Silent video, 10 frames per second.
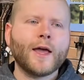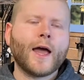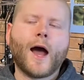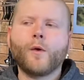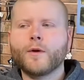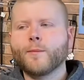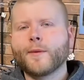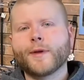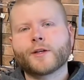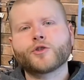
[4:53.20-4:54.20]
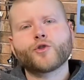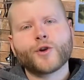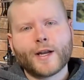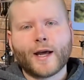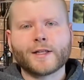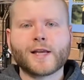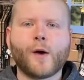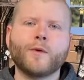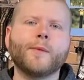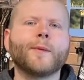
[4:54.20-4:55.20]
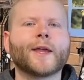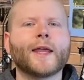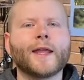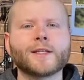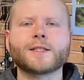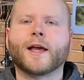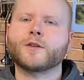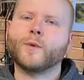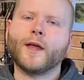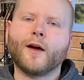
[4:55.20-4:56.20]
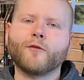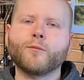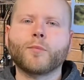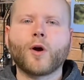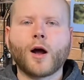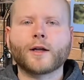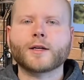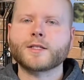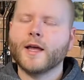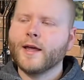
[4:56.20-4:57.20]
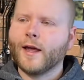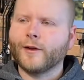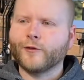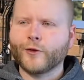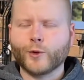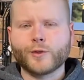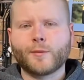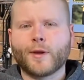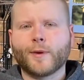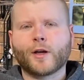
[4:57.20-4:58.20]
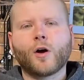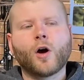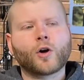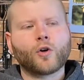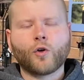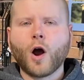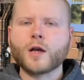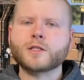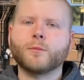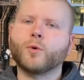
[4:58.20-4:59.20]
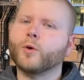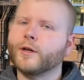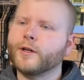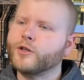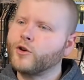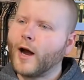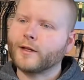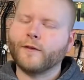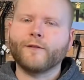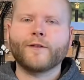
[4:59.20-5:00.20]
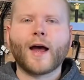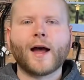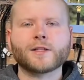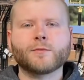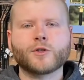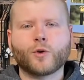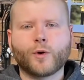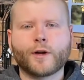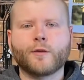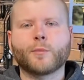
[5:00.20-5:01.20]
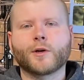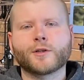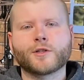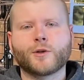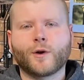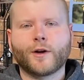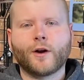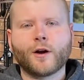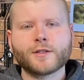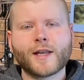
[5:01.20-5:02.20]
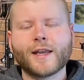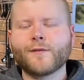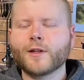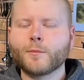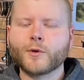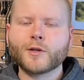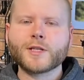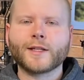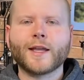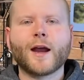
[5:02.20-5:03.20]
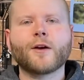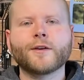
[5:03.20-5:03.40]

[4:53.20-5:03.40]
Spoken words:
how we mimic tree nuts, how we mimic insects. We have products and food to mimic across across the board and attract the vast majority of birds to our yards, and even the birds like the aerial